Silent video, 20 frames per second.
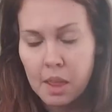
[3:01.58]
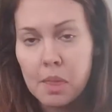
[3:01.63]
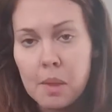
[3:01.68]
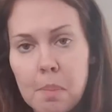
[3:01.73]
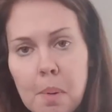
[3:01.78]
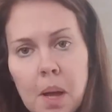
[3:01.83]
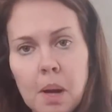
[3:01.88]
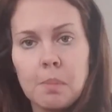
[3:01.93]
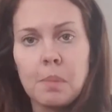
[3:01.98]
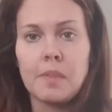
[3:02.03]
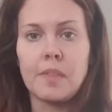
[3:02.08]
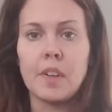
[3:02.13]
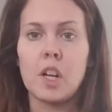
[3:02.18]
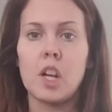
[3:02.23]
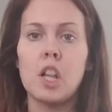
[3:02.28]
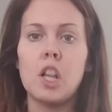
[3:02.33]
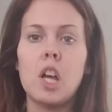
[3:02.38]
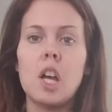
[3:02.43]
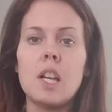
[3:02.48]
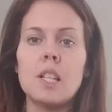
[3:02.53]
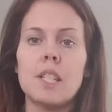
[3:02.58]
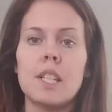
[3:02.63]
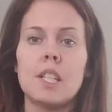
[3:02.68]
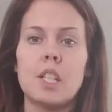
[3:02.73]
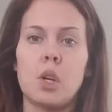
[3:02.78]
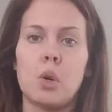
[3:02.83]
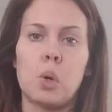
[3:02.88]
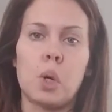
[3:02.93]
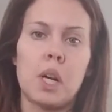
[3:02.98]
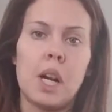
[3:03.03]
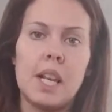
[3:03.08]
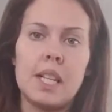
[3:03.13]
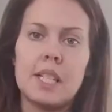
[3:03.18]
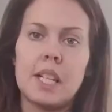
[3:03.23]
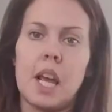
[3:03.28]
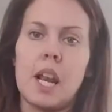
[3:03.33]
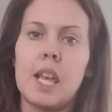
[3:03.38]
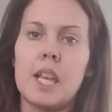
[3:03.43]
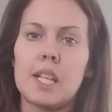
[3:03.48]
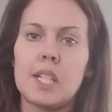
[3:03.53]
at the bottom of a closet to organize
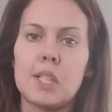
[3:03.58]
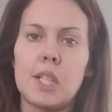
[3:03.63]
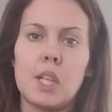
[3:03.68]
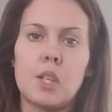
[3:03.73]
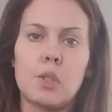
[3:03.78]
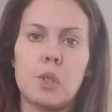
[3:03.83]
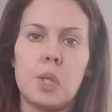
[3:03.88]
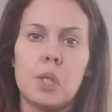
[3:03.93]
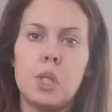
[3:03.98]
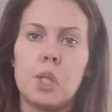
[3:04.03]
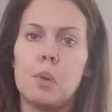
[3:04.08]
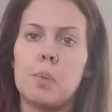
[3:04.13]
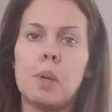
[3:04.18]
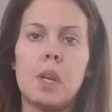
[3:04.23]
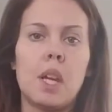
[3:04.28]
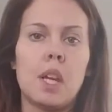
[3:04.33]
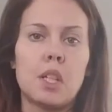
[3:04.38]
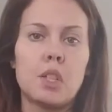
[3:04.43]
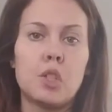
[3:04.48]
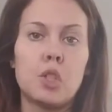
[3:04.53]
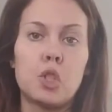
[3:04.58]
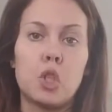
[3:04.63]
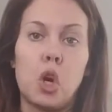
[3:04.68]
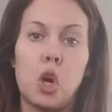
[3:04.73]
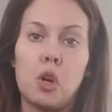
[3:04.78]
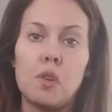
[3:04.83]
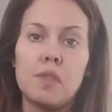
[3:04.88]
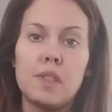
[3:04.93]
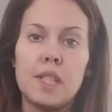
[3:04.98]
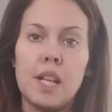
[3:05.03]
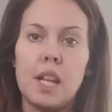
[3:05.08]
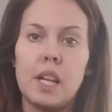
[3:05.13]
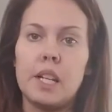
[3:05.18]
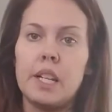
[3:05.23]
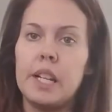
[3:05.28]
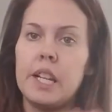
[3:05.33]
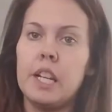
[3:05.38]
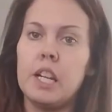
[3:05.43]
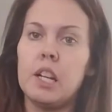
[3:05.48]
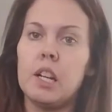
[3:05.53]
kind of accessories. You can put scarves down
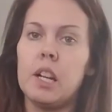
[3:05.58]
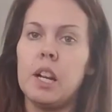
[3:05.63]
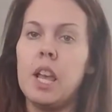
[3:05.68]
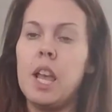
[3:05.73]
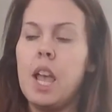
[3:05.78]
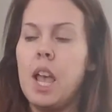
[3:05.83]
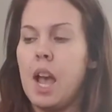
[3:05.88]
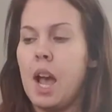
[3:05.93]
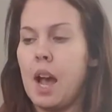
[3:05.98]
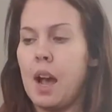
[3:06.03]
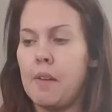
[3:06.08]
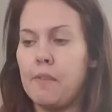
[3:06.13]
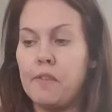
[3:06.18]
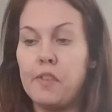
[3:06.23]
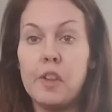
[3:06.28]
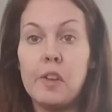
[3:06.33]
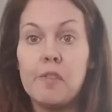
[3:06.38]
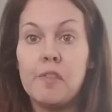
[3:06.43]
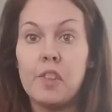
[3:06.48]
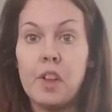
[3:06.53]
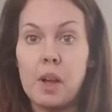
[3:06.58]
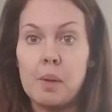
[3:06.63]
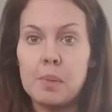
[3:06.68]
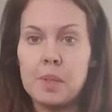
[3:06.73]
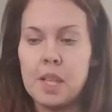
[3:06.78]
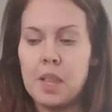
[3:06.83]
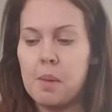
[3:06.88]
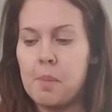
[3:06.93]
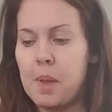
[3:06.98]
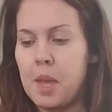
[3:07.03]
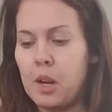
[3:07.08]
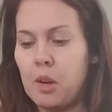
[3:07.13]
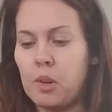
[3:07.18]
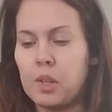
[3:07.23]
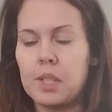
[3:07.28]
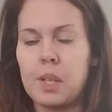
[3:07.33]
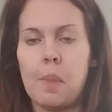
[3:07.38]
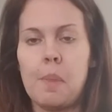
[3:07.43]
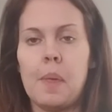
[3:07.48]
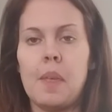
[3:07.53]
in here and um, flip-flops in the middle
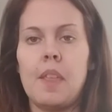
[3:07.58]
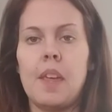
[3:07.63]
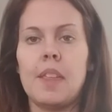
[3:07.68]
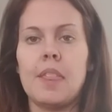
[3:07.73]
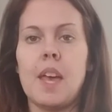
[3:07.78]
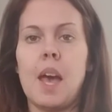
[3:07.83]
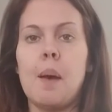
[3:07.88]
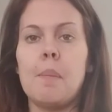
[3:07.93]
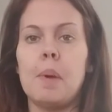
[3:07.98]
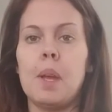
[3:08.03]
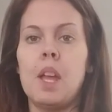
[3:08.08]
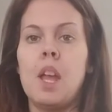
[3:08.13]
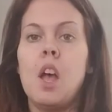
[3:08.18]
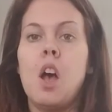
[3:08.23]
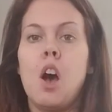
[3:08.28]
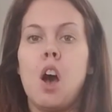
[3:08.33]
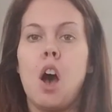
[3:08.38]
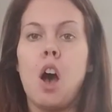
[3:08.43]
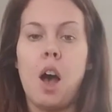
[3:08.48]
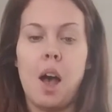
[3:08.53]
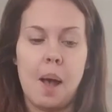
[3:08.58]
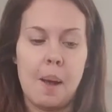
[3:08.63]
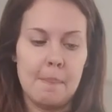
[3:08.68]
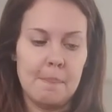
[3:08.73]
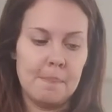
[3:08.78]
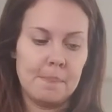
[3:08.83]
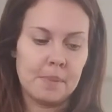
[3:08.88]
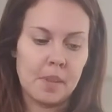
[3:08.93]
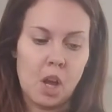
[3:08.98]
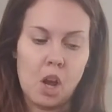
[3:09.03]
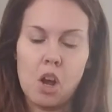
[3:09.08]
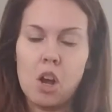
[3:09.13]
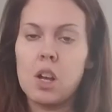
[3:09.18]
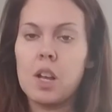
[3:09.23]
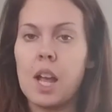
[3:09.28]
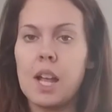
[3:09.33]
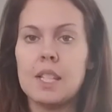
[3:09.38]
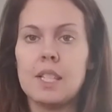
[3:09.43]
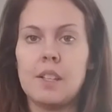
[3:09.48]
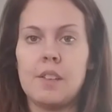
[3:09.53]
or something like that. But um, all
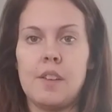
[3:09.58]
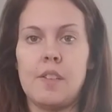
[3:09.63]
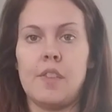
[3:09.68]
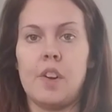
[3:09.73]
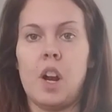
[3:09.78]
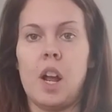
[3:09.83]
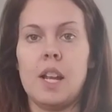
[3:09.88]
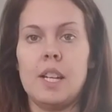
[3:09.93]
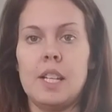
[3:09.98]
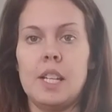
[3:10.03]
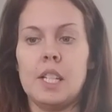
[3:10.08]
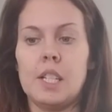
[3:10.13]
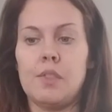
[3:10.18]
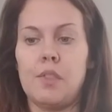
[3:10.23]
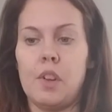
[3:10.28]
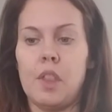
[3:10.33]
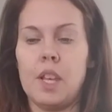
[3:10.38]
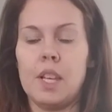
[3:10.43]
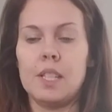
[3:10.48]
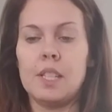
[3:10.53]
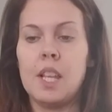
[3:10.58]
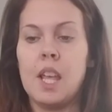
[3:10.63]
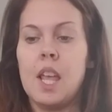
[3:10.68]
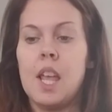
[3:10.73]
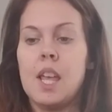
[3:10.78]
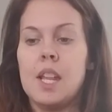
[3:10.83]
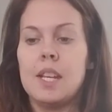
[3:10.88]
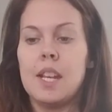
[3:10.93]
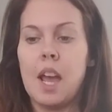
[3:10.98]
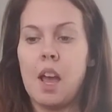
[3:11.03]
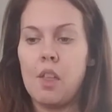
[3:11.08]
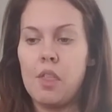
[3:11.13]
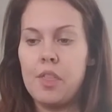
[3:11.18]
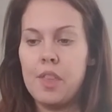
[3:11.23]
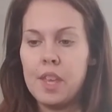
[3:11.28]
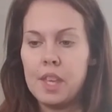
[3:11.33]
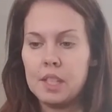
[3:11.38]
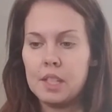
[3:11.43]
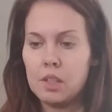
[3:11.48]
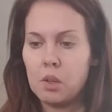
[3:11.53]
kinds of different ideas for this. Now
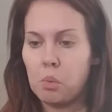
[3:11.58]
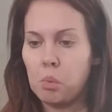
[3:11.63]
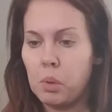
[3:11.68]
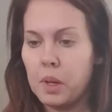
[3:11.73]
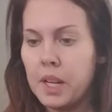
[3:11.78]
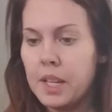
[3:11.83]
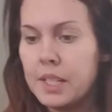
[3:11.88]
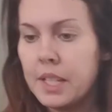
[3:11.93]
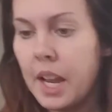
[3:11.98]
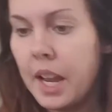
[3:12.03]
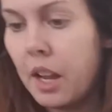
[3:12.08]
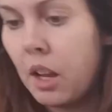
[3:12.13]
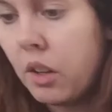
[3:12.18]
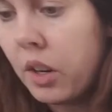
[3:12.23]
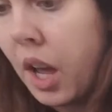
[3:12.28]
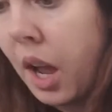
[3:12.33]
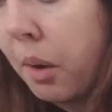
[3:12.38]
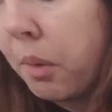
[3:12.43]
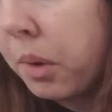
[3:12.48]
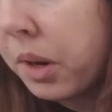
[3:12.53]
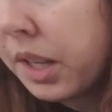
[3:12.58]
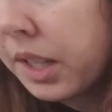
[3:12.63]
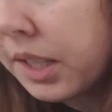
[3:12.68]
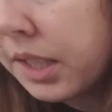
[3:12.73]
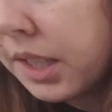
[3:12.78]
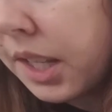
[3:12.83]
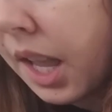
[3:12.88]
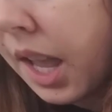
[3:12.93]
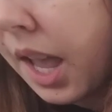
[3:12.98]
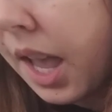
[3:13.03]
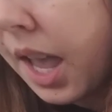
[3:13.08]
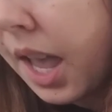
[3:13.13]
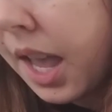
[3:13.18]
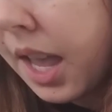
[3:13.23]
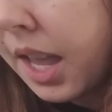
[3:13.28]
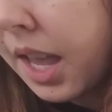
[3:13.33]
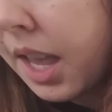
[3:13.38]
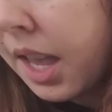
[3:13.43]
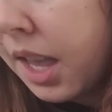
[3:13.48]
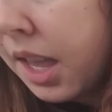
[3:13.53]
this retailed, I want to
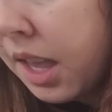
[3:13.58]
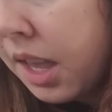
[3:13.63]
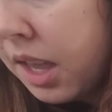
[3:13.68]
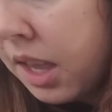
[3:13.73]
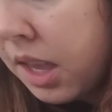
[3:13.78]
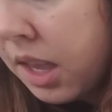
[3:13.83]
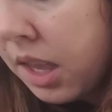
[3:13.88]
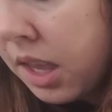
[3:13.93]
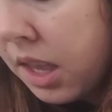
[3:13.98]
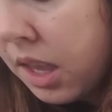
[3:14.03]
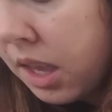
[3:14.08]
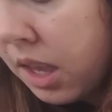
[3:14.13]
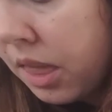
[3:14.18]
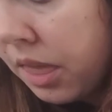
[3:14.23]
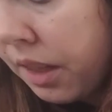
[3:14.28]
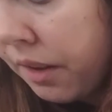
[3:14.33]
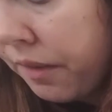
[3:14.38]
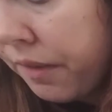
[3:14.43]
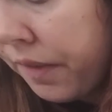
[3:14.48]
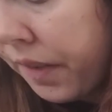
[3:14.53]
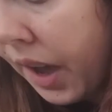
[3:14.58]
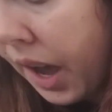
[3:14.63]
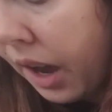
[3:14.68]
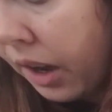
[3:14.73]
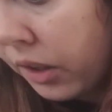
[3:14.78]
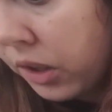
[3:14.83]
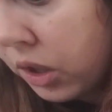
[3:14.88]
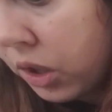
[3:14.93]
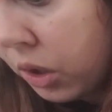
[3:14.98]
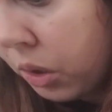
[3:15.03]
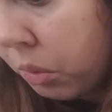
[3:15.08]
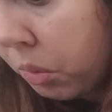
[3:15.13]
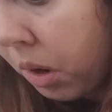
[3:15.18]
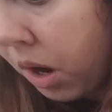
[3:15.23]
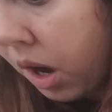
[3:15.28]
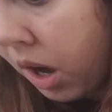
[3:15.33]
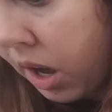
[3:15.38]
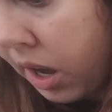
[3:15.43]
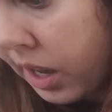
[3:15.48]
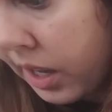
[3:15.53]
say the value
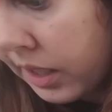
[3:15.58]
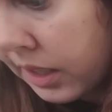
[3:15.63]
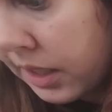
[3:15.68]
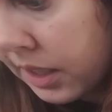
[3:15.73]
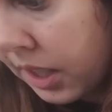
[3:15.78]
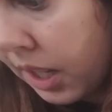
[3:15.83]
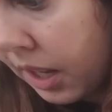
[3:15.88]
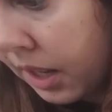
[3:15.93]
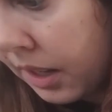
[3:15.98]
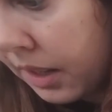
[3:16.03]
was